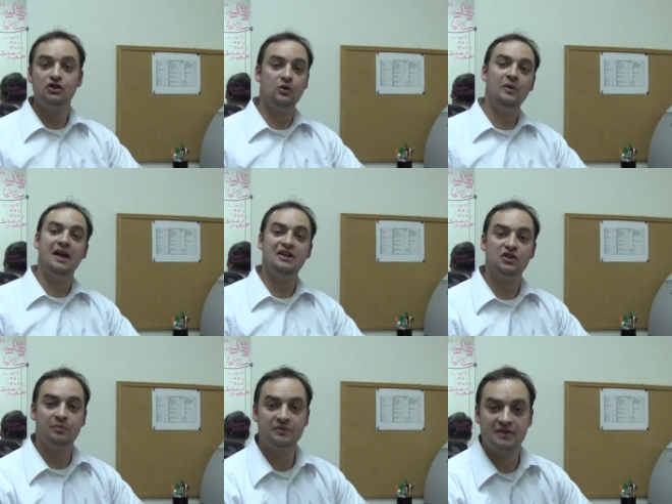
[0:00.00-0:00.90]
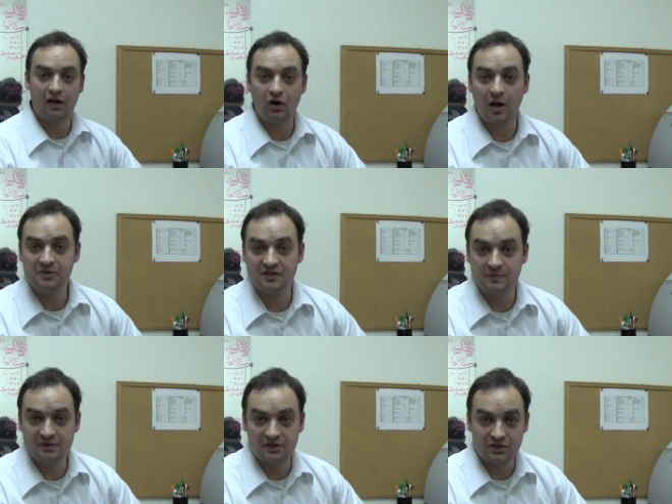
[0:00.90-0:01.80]
Should we hedge our, our options
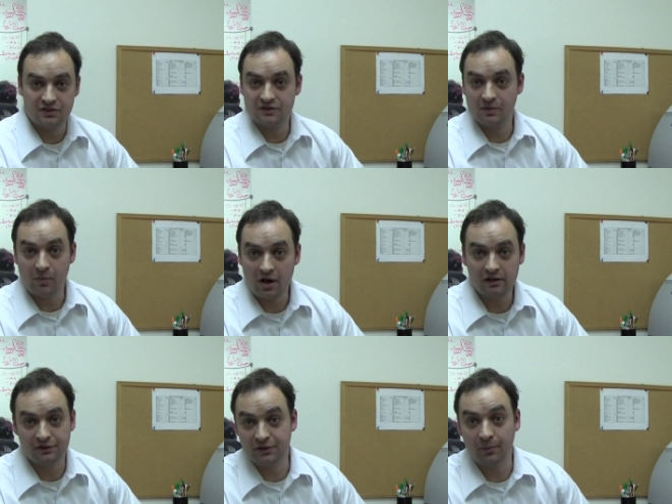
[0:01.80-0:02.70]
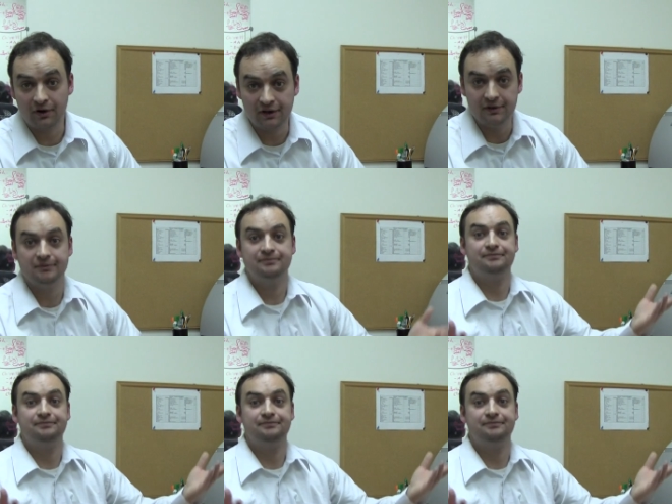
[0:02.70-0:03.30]
positions to model or to market?